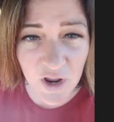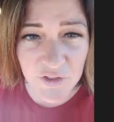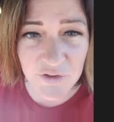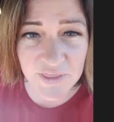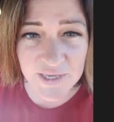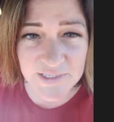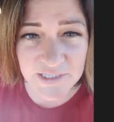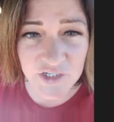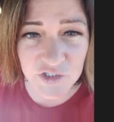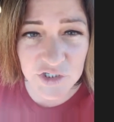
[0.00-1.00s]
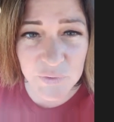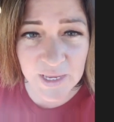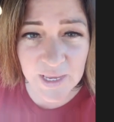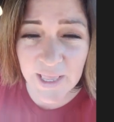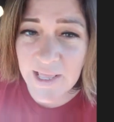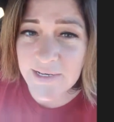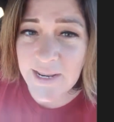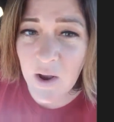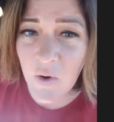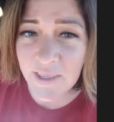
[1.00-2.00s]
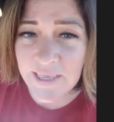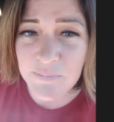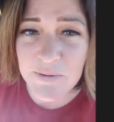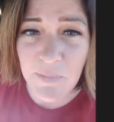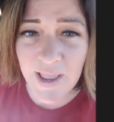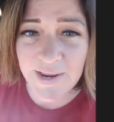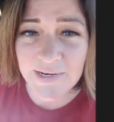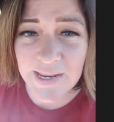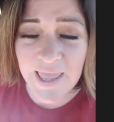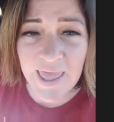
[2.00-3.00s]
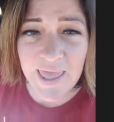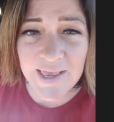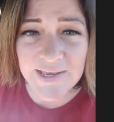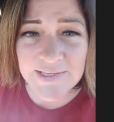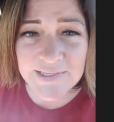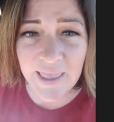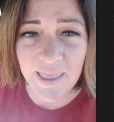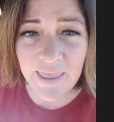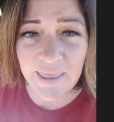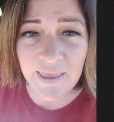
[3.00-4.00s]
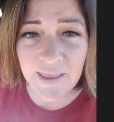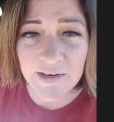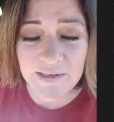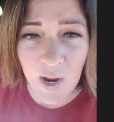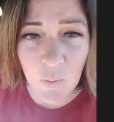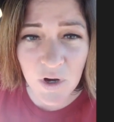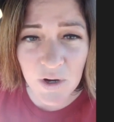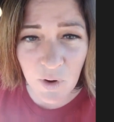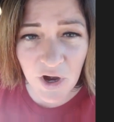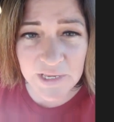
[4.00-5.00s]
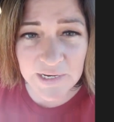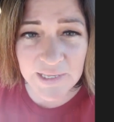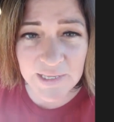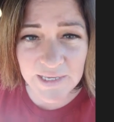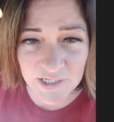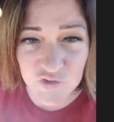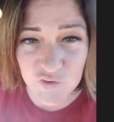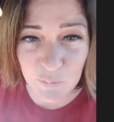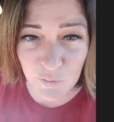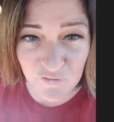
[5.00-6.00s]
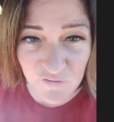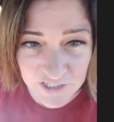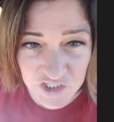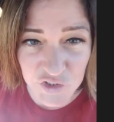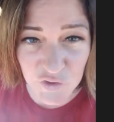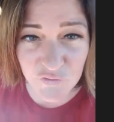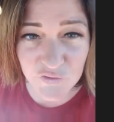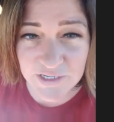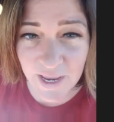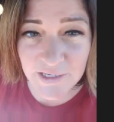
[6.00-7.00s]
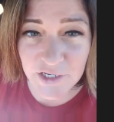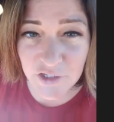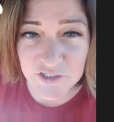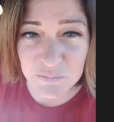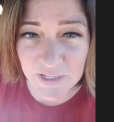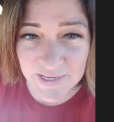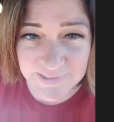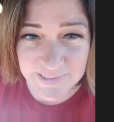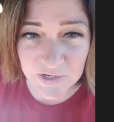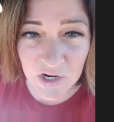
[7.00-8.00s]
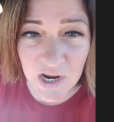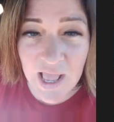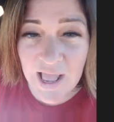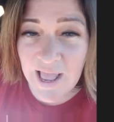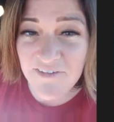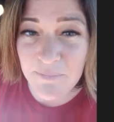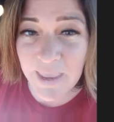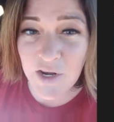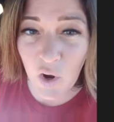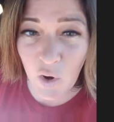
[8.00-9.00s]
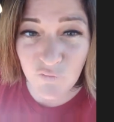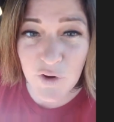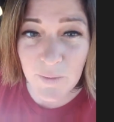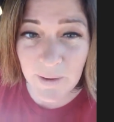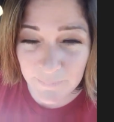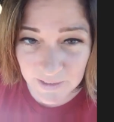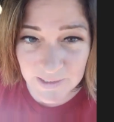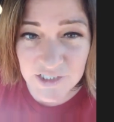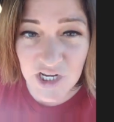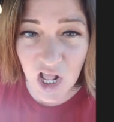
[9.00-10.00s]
other things that you're doing. Now, keep in mind, as a network marketing industry professional for 10 years plus here, I've made over $1 million.